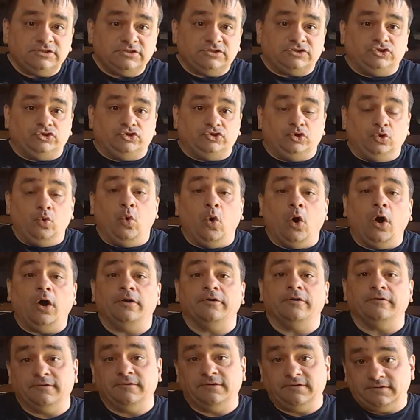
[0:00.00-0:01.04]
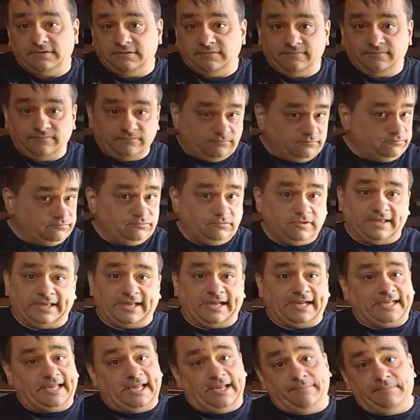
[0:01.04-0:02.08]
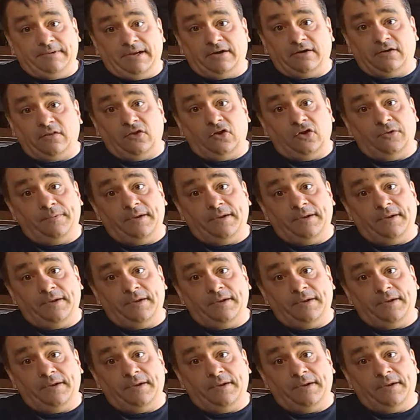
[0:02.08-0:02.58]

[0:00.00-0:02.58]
200, like, I came down a little